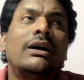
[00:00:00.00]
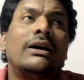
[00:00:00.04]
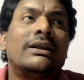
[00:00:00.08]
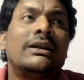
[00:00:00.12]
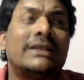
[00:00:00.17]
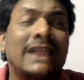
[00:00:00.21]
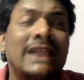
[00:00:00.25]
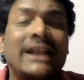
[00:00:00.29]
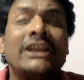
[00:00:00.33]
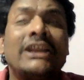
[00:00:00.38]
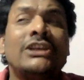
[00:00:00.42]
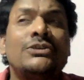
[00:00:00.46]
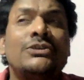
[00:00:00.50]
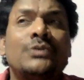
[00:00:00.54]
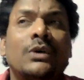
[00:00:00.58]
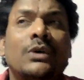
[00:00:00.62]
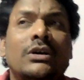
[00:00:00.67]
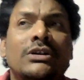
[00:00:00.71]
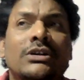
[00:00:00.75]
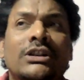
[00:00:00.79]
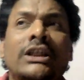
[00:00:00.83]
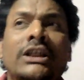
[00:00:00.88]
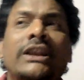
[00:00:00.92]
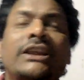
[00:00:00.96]
that is
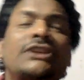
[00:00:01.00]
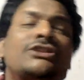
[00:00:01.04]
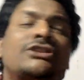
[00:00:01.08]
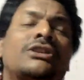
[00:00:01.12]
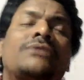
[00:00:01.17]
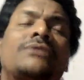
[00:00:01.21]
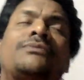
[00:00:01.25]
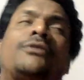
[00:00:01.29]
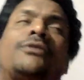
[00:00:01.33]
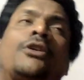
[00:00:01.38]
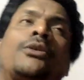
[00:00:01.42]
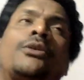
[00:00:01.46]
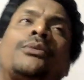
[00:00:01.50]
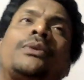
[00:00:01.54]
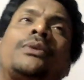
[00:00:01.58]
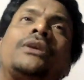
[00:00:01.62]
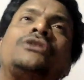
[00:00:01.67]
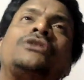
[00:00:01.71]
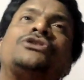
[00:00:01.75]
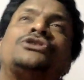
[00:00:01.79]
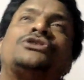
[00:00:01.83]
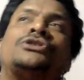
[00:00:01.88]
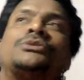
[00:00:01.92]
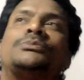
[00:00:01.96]
what the region for
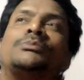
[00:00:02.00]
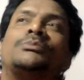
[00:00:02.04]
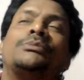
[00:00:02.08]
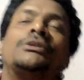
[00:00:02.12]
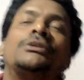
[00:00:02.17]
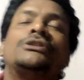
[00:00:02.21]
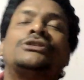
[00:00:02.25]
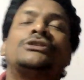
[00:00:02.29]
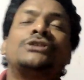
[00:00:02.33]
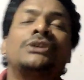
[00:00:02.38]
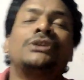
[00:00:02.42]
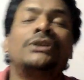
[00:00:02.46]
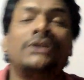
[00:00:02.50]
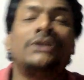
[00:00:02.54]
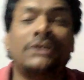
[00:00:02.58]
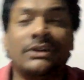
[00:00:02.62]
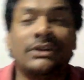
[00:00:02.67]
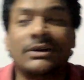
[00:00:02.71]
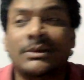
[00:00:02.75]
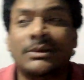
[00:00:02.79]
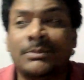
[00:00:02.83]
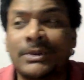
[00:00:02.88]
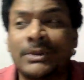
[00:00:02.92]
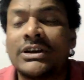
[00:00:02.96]
which means
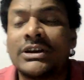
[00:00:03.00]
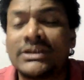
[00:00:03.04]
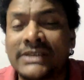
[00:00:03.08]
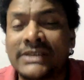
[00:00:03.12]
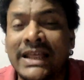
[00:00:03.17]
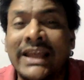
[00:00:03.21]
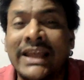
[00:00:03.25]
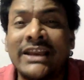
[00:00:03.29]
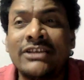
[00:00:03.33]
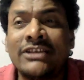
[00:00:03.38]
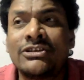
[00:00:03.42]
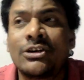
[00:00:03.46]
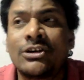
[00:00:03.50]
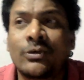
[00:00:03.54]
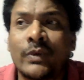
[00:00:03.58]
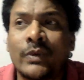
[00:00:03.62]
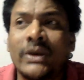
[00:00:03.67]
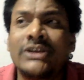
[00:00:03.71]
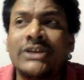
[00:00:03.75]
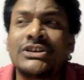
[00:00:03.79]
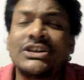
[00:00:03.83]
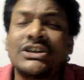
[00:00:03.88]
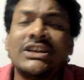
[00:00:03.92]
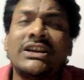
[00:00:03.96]
because there is a
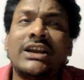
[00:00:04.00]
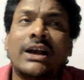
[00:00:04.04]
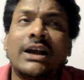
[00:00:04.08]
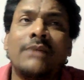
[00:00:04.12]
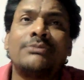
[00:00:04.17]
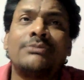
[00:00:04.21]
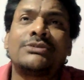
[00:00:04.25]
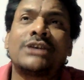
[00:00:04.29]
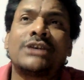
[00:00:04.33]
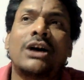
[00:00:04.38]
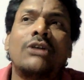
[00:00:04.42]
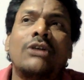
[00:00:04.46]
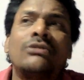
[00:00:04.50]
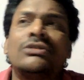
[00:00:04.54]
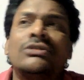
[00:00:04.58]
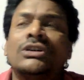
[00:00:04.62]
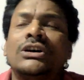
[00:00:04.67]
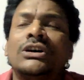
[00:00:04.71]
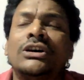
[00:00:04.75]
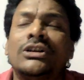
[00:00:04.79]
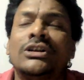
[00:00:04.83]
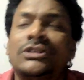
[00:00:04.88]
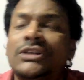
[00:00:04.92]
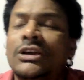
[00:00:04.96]
question comes out.
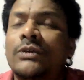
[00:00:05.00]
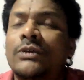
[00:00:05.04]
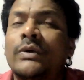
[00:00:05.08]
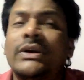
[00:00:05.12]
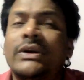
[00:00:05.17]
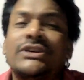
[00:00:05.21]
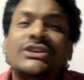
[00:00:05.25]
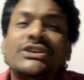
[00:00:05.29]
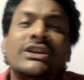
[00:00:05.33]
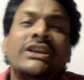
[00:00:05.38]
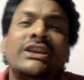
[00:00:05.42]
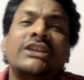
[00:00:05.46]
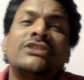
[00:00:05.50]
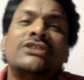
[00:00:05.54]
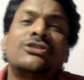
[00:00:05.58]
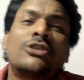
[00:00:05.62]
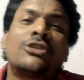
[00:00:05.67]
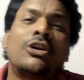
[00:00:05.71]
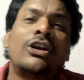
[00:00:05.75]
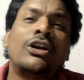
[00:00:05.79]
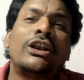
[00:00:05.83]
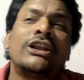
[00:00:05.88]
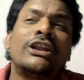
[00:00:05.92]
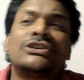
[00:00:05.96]
The question is
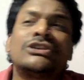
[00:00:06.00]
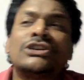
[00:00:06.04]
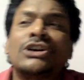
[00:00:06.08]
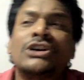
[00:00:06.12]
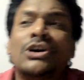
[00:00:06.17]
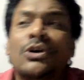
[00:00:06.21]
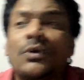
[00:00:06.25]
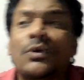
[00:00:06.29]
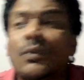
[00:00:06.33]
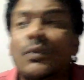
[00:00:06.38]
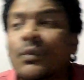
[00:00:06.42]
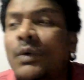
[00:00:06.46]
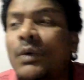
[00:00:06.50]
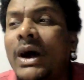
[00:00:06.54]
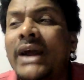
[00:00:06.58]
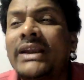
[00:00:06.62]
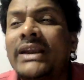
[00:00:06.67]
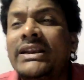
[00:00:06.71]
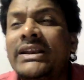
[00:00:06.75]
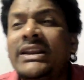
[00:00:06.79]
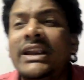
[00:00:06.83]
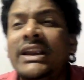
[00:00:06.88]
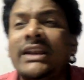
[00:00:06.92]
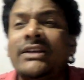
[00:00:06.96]
called as
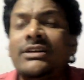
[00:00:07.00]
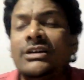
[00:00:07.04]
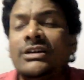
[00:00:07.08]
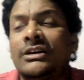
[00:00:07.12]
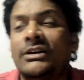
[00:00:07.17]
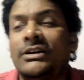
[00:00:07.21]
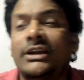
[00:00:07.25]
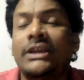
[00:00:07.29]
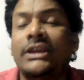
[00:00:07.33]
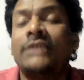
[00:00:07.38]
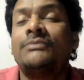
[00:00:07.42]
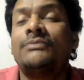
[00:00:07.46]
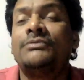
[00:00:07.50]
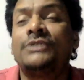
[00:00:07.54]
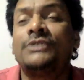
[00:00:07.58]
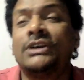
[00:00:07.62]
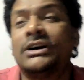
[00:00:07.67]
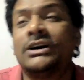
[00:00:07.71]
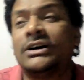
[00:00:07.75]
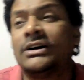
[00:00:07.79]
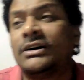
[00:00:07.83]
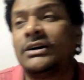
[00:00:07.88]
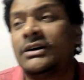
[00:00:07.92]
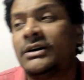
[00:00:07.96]
why did if
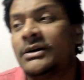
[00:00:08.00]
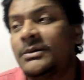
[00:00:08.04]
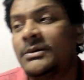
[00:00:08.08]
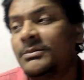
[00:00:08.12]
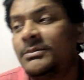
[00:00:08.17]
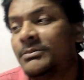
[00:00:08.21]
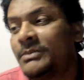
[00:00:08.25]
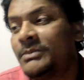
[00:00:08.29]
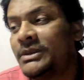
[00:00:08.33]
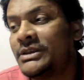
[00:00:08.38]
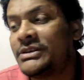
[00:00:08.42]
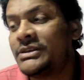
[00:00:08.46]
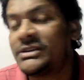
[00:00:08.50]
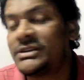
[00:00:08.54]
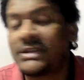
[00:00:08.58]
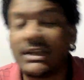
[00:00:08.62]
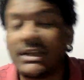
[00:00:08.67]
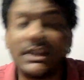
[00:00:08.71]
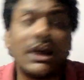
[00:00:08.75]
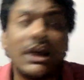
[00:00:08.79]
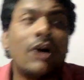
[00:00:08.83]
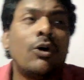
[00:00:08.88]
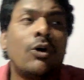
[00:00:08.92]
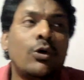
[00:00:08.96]
the means
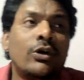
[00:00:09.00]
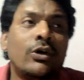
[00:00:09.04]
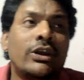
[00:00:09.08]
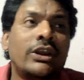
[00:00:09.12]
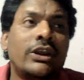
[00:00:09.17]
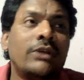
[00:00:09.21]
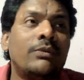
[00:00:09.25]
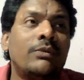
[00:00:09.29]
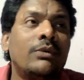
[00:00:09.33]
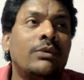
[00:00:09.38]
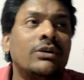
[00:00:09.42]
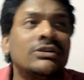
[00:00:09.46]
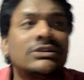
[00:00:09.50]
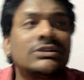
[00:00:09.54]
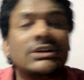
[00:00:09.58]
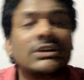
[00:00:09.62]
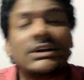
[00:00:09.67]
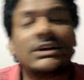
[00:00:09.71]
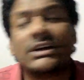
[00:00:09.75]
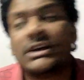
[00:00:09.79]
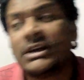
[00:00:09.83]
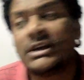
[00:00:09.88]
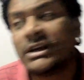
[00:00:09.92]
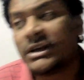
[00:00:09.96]
Sadahoki was
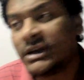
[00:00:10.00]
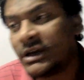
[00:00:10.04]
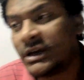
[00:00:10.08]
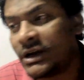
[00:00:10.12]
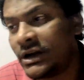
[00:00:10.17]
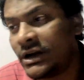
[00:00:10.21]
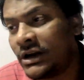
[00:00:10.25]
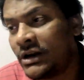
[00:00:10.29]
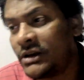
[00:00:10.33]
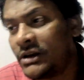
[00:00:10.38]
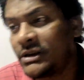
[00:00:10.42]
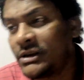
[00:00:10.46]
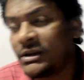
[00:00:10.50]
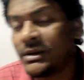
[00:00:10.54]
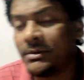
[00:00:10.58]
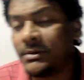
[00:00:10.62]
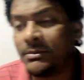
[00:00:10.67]
a